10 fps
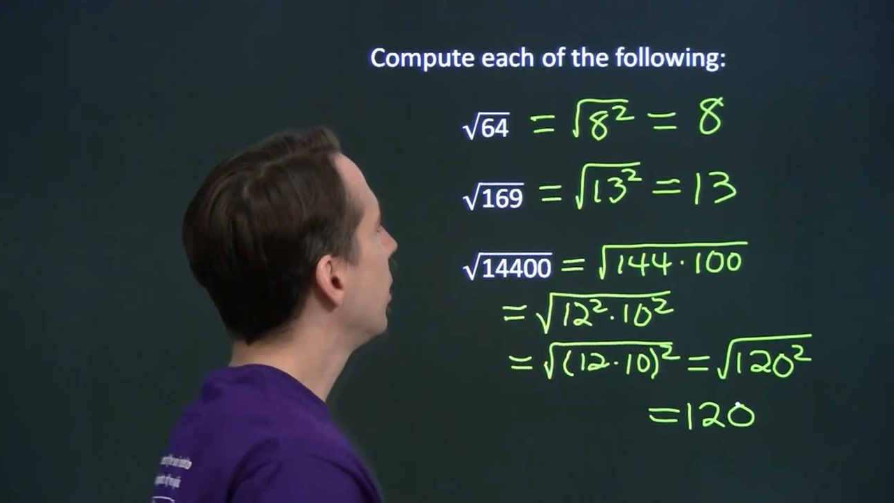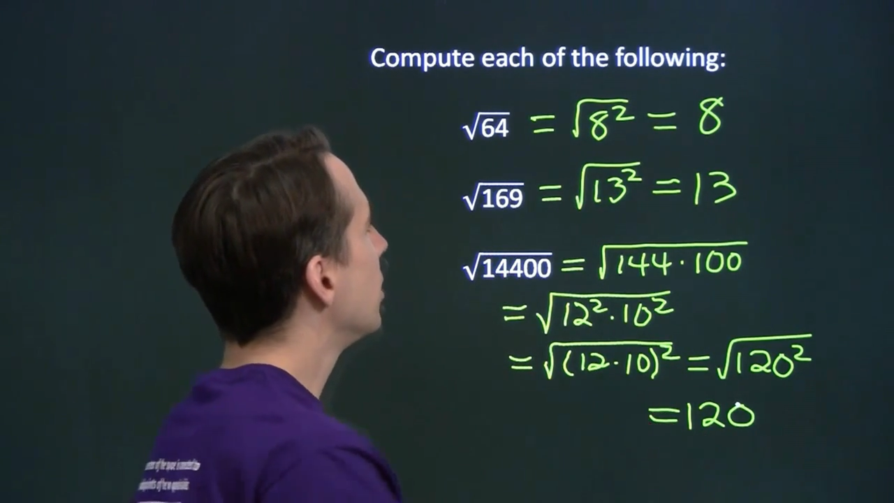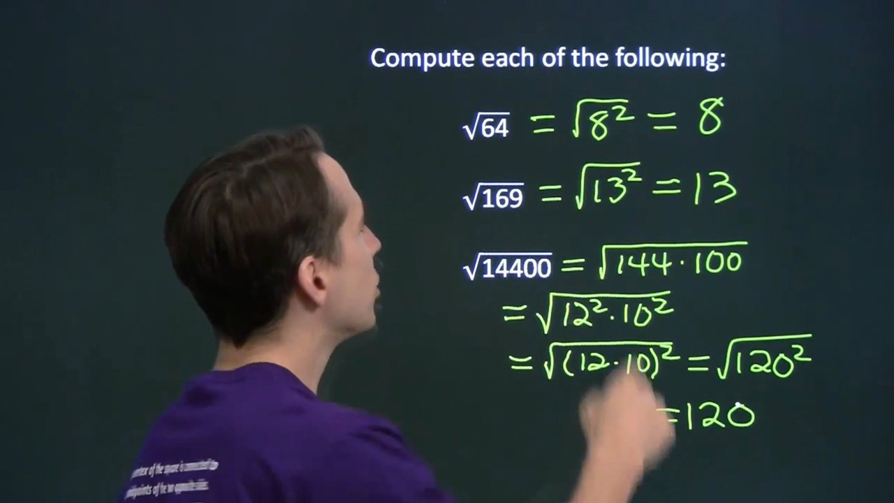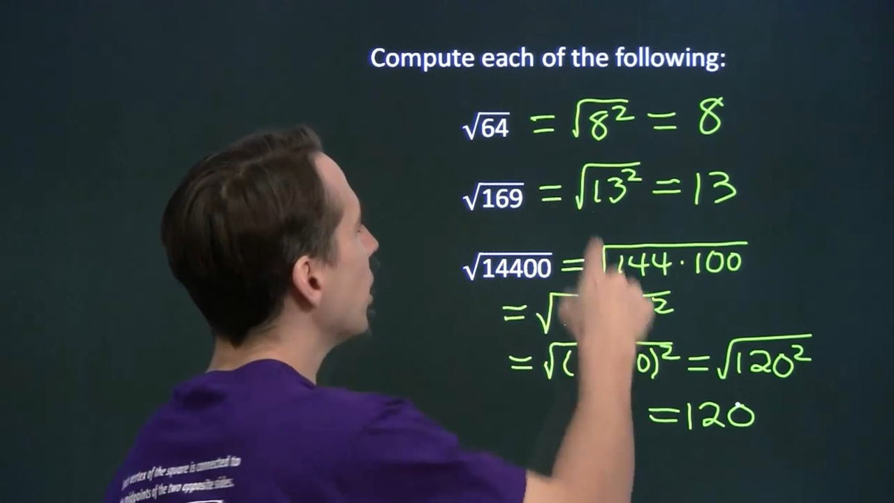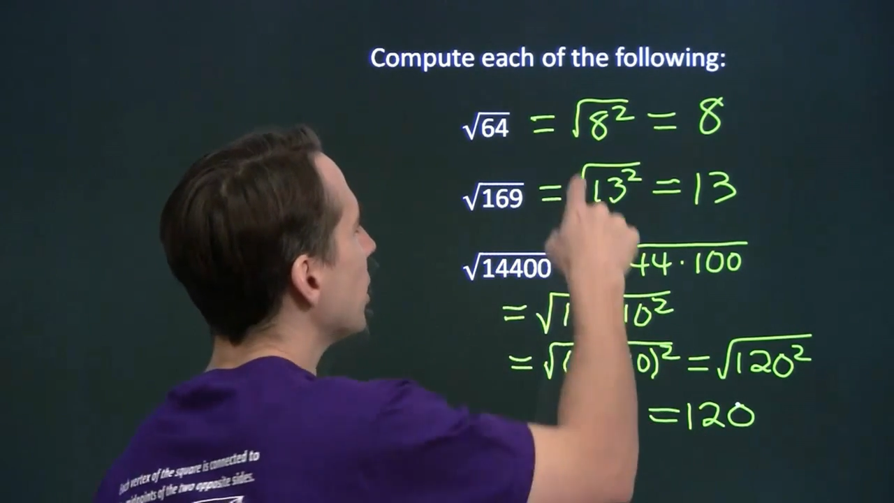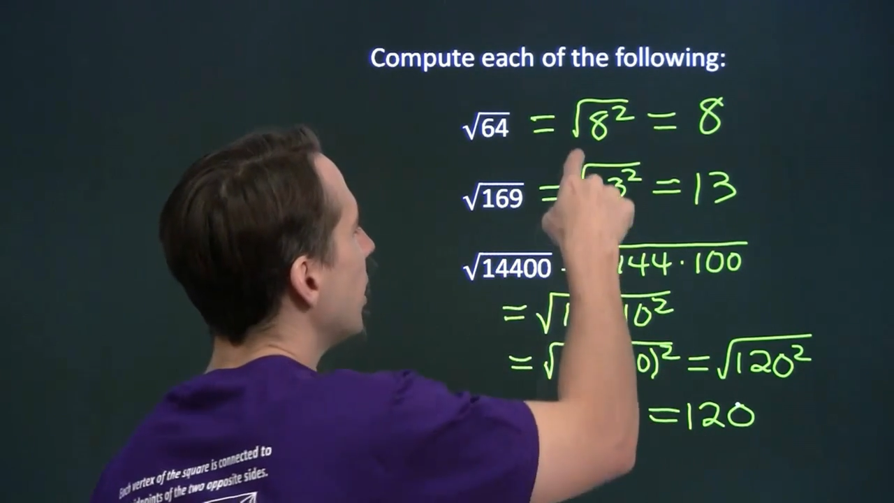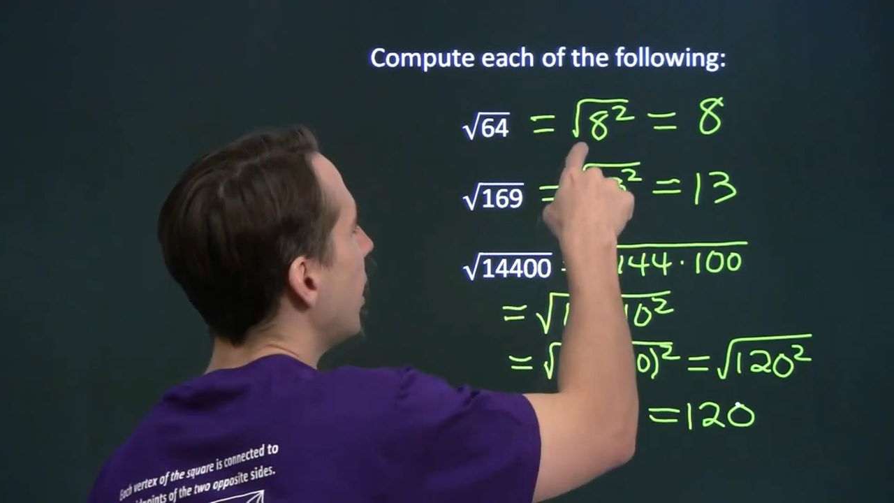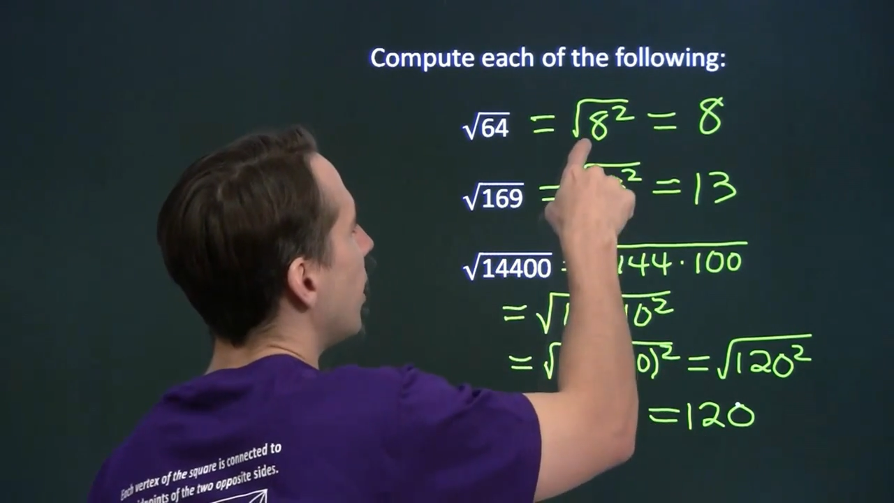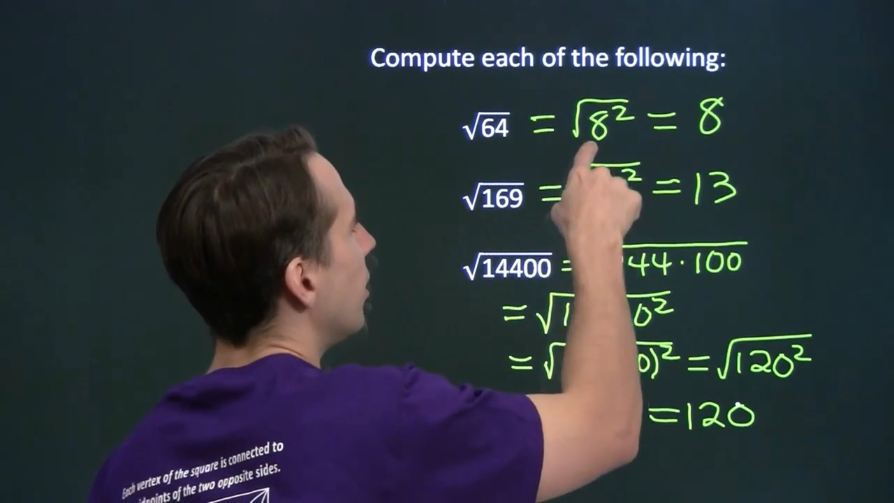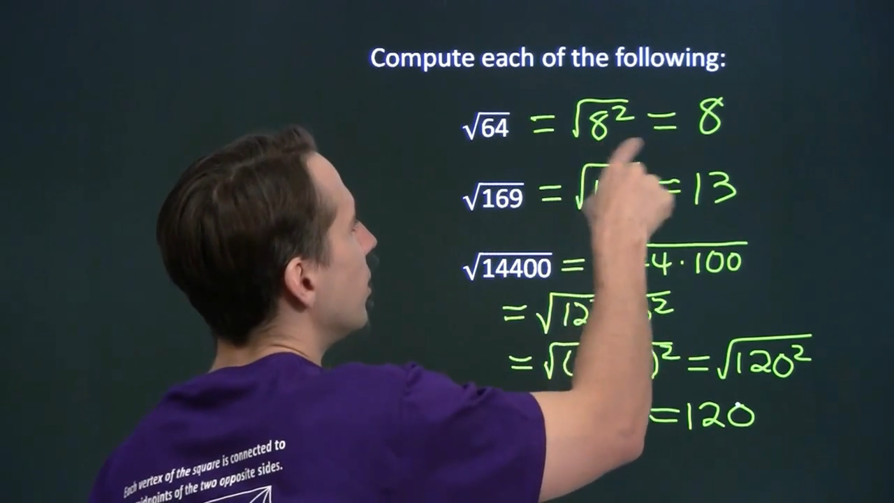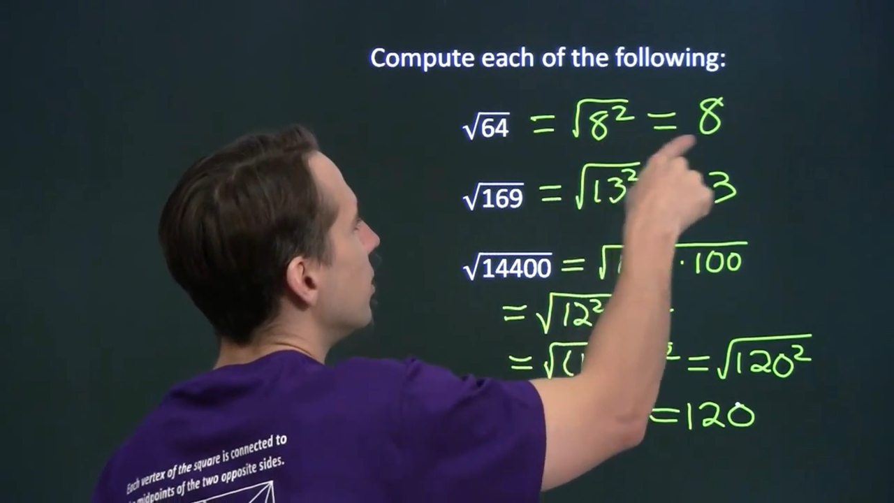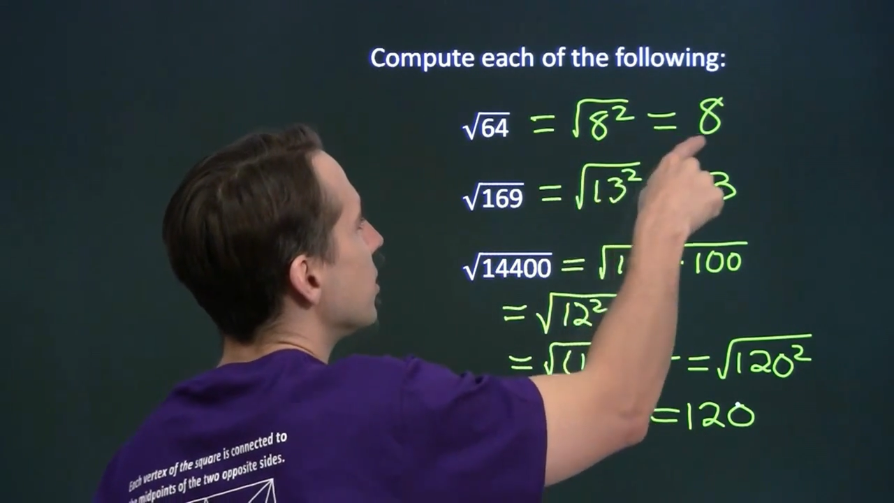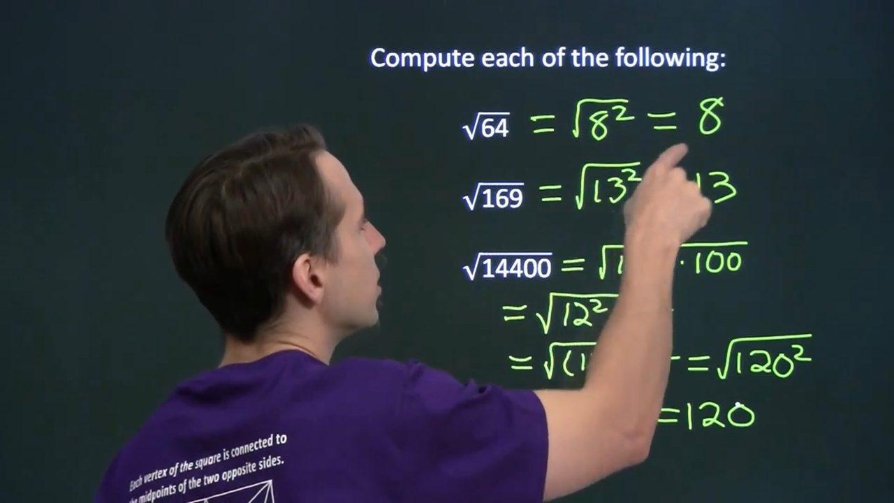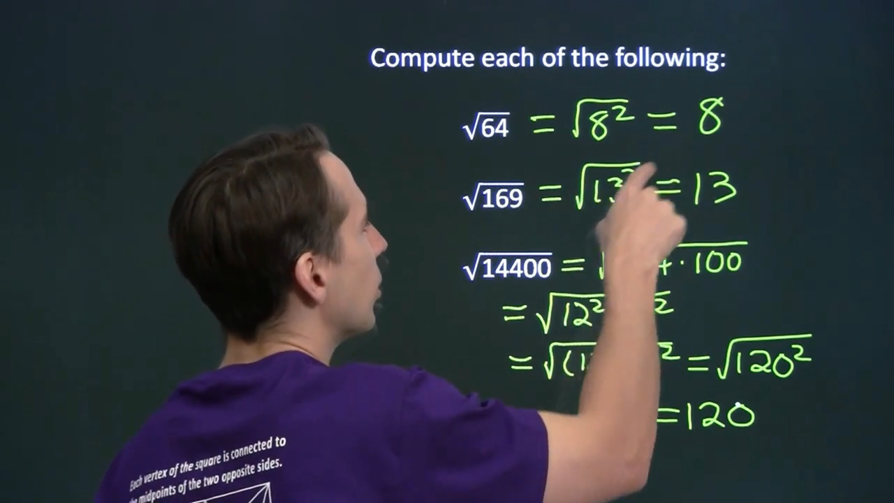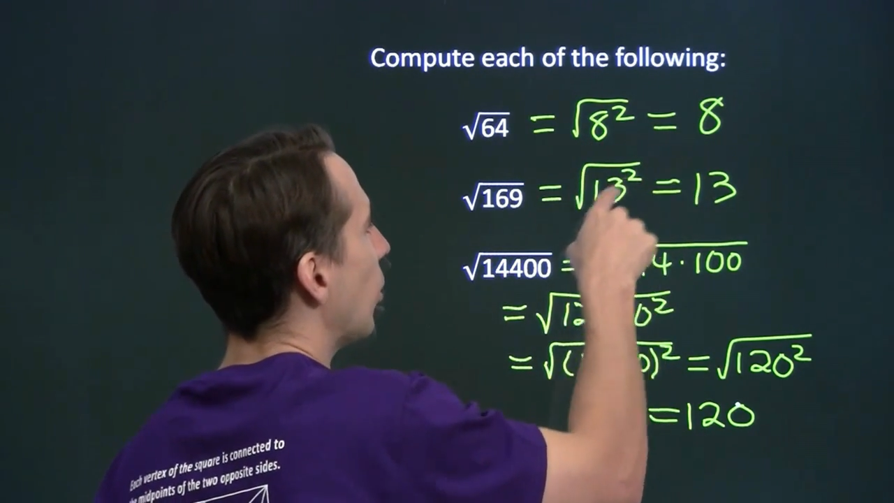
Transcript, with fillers: And check that out. See